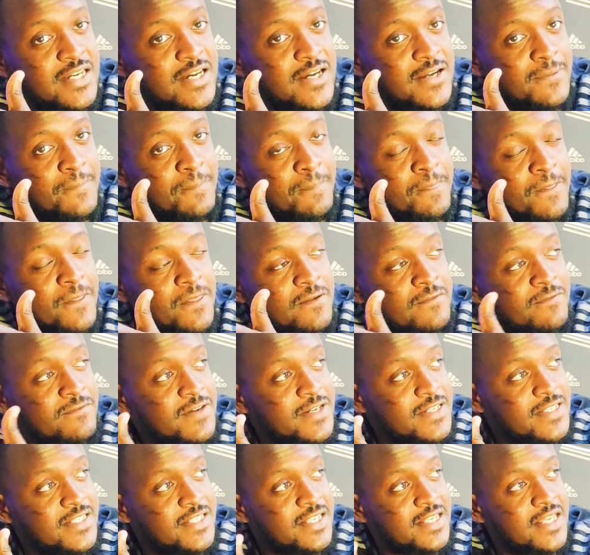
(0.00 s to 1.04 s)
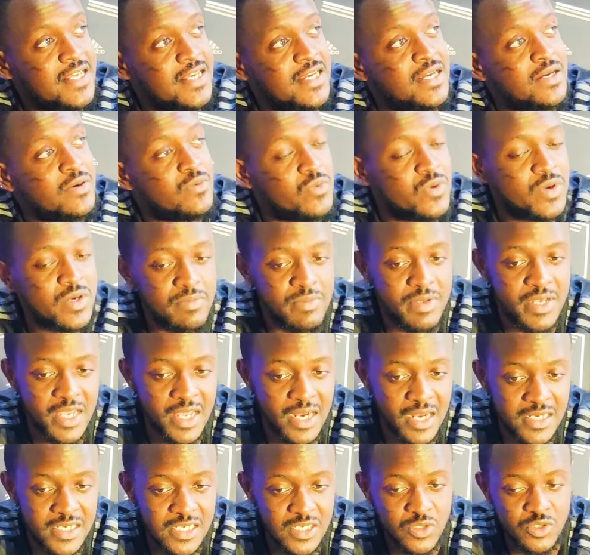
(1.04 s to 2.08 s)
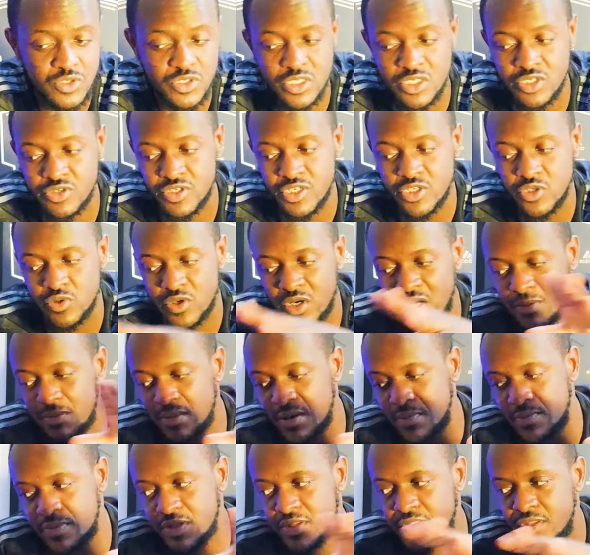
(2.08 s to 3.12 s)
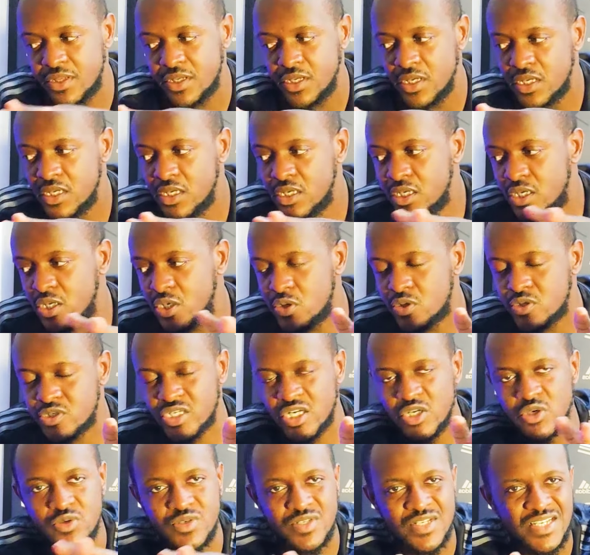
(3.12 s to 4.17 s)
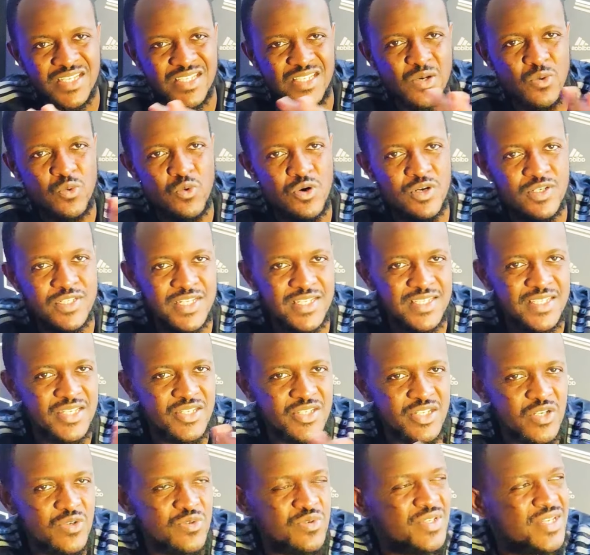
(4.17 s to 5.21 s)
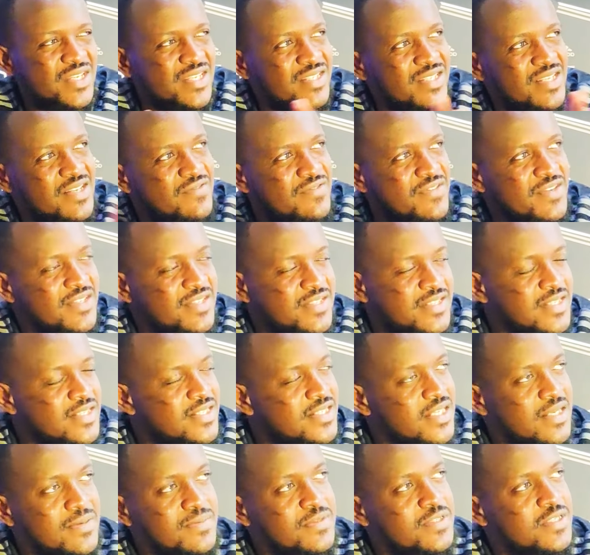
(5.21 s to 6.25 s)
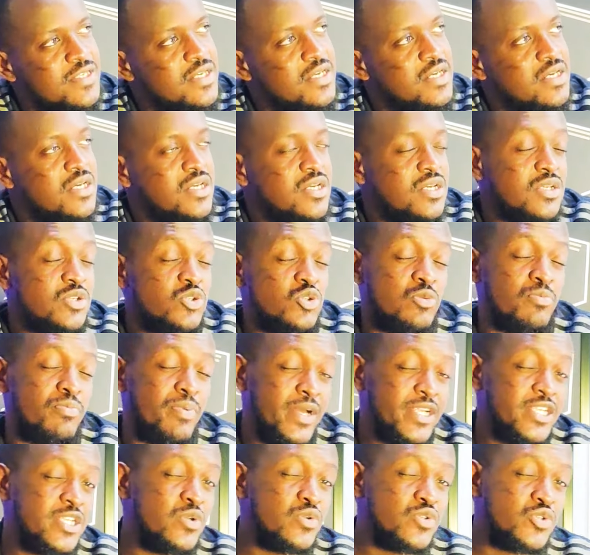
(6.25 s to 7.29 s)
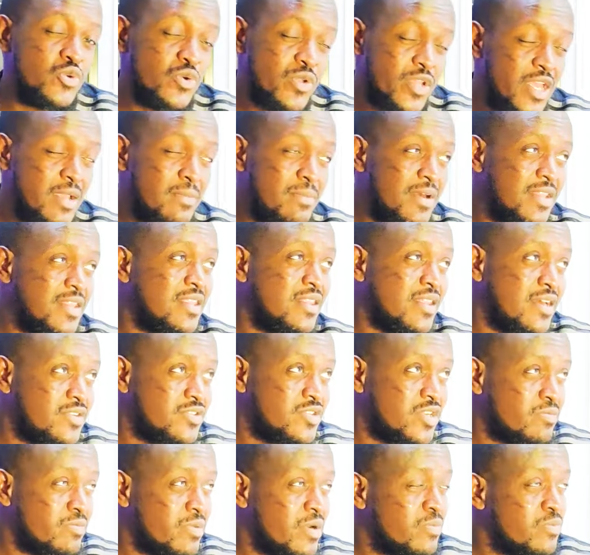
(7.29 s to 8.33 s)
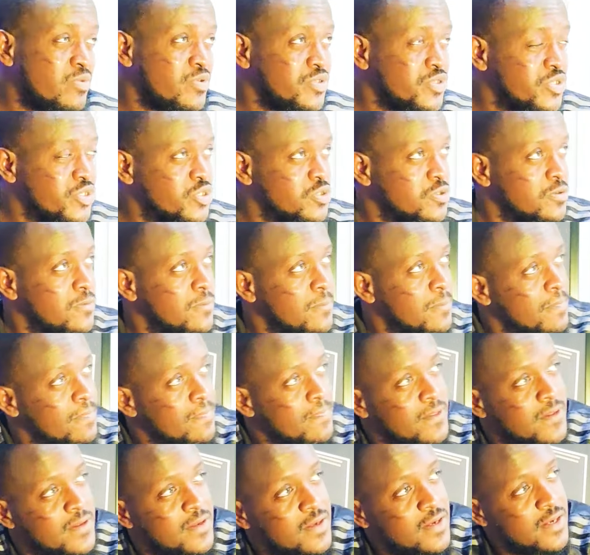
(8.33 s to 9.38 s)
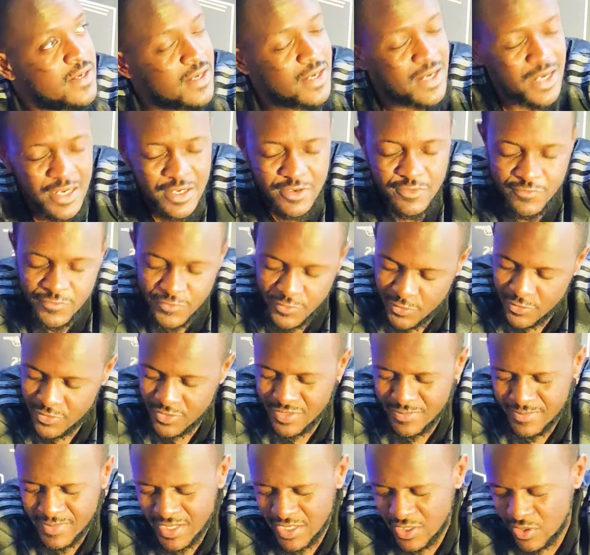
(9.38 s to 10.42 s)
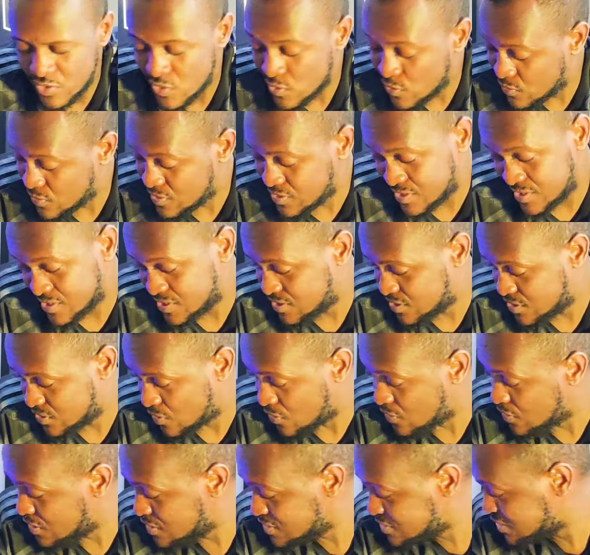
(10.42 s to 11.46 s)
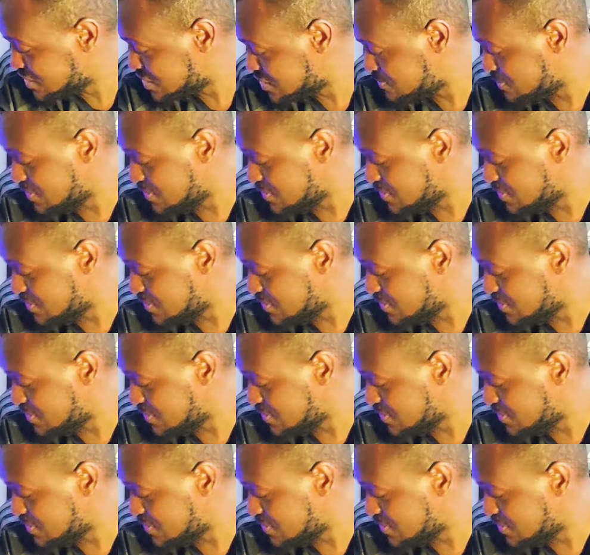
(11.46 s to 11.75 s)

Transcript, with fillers: year in the first leg when Mikel Arteta was still trying to come up with you know, trying to test the waters and trying to test different systems. So Partey was okay, but in that right back position. Calafiori, my God, honestly